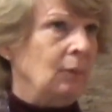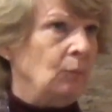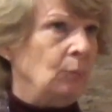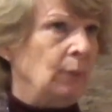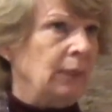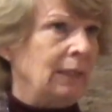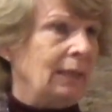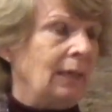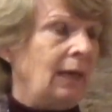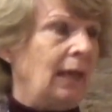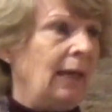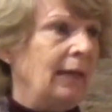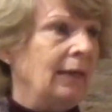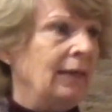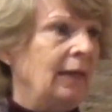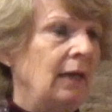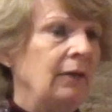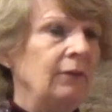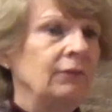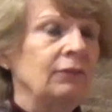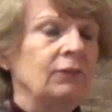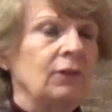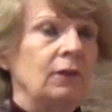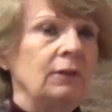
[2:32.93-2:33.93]
we collect
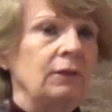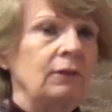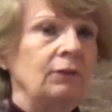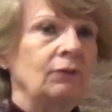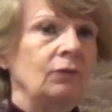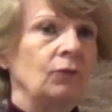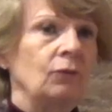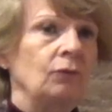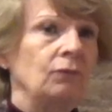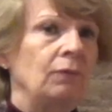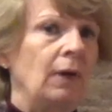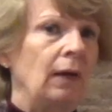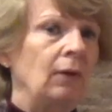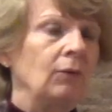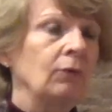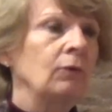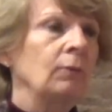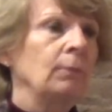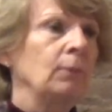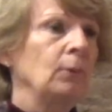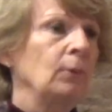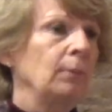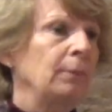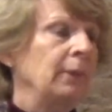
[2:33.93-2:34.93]
case studies of
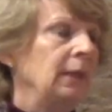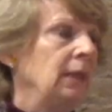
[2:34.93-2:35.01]
vulnerable